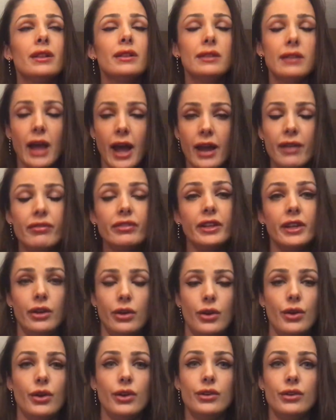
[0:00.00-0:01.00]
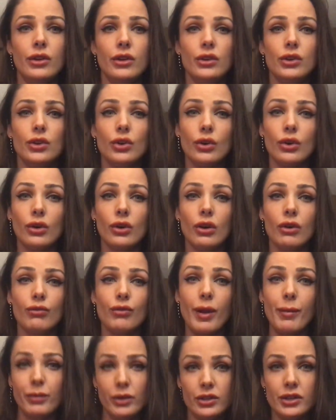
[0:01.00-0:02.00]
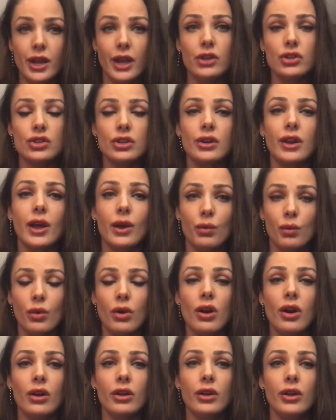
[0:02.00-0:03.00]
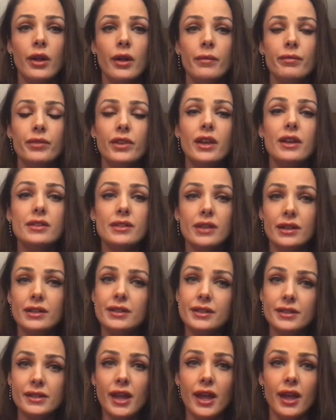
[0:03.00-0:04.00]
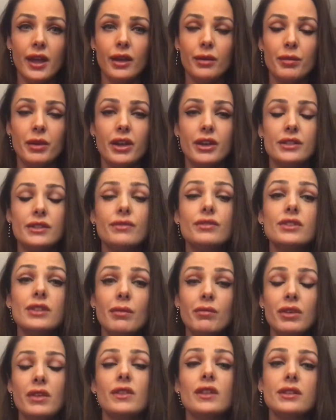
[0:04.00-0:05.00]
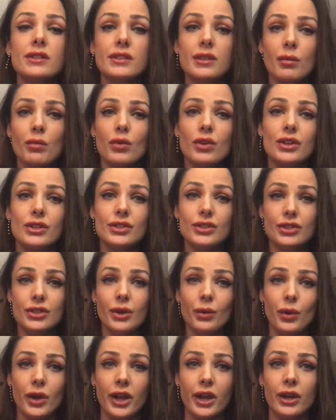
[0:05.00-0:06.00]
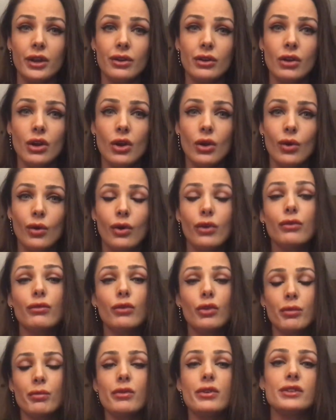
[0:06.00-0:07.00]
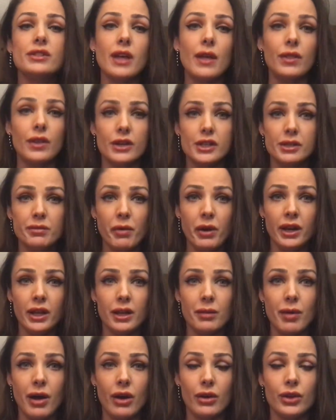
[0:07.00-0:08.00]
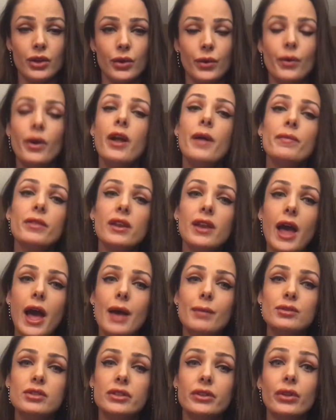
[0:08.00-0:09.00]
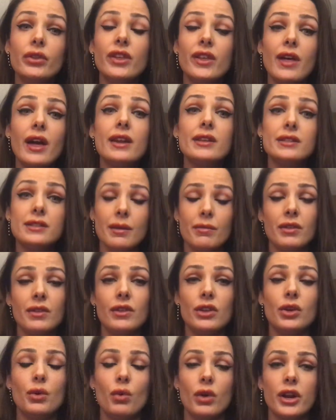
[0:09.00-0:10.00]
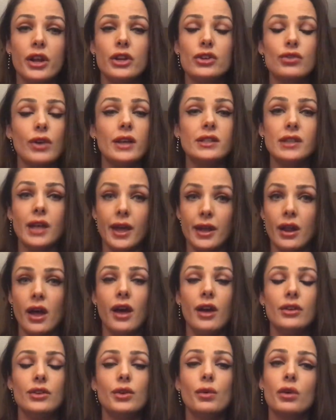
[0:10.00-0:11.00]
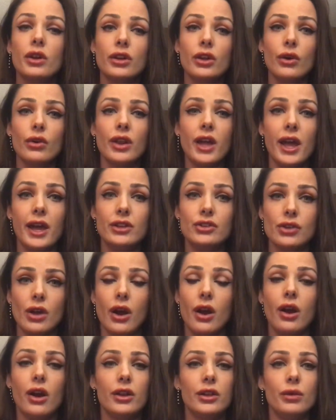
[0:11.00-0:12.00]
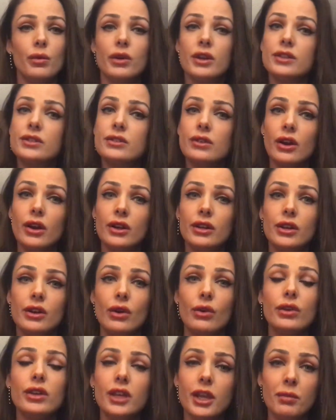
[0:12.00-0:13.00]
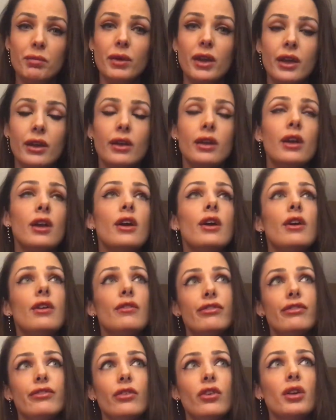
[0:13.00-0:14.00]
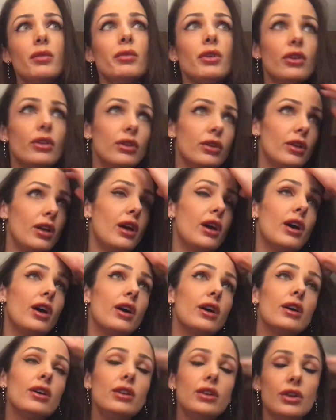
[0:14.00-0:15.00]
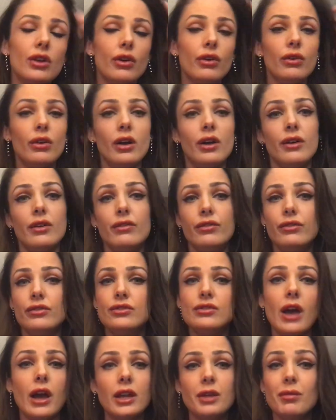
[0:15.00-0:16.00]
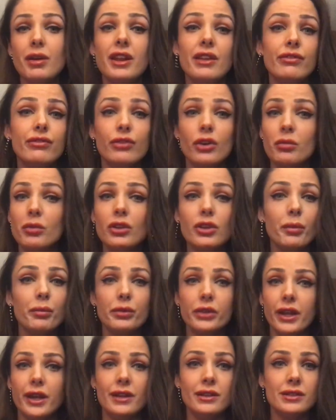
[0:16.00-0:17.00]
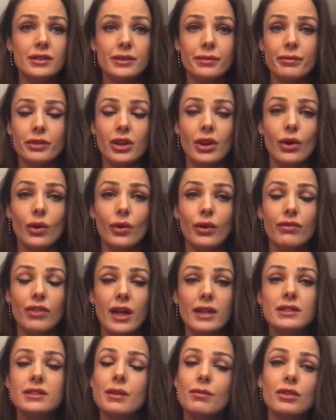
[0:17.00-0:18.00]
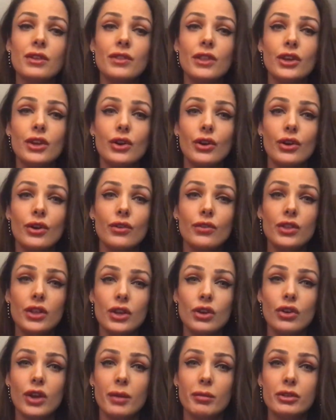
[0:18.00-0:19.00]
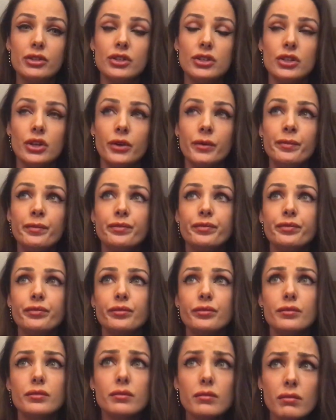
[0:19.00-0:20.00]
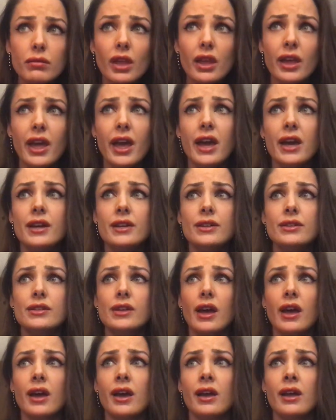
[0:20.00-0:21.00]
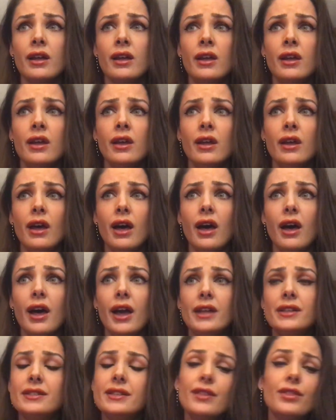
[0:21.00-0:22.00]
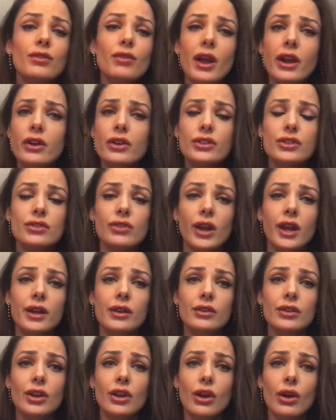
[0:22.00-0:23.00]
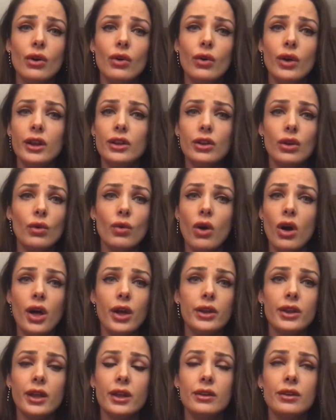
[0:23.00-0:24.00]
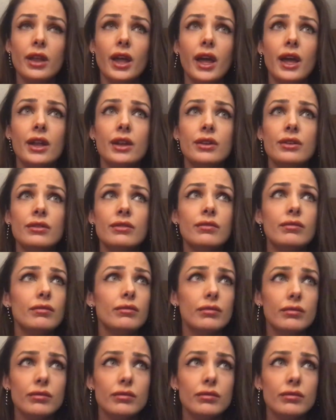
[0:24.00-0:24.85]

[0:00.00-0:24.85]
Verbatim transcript: livelihood, your reputation at work is at stake because of something that someone is doing or rumors that they're spreading about you, then absolutely that is something that you want to address head on. You want to go to HR, you want to start, you know, keeping formal, uh, you know, uh, documenting formal complaints, you know, if that's something that you're that you're able to do, and uh, uh and set the record straight, you know, and go on and and